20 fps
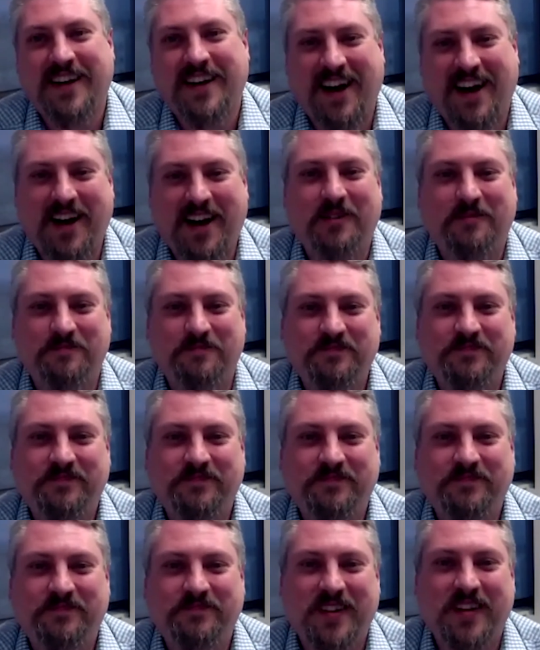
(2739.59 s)
So
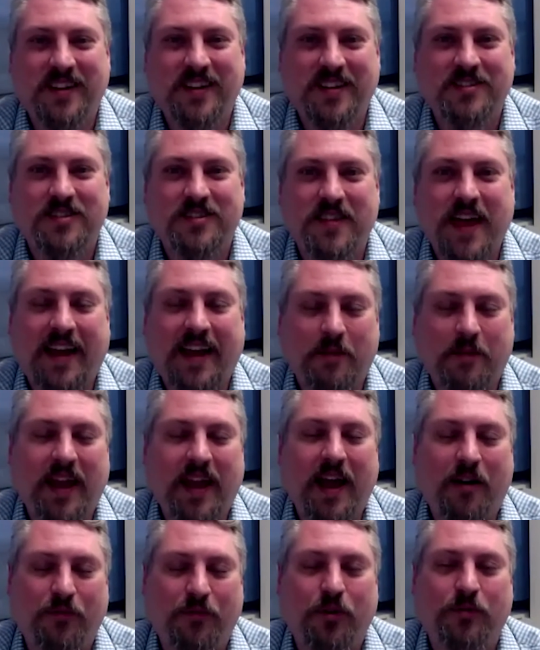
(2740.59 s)
that can be
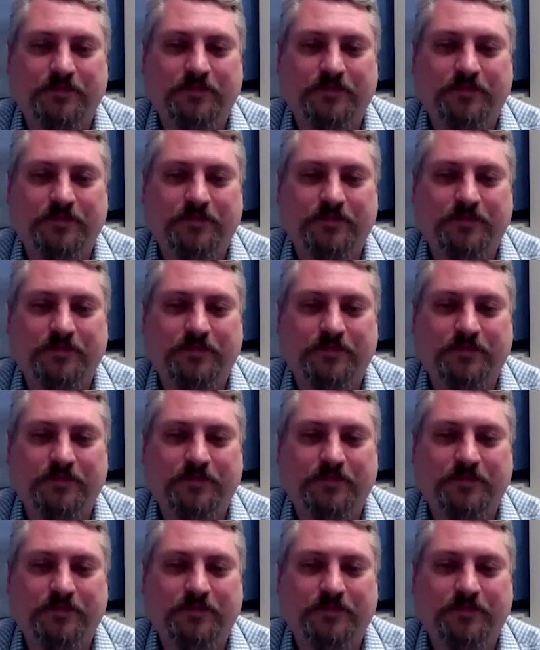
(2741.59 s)
helpful.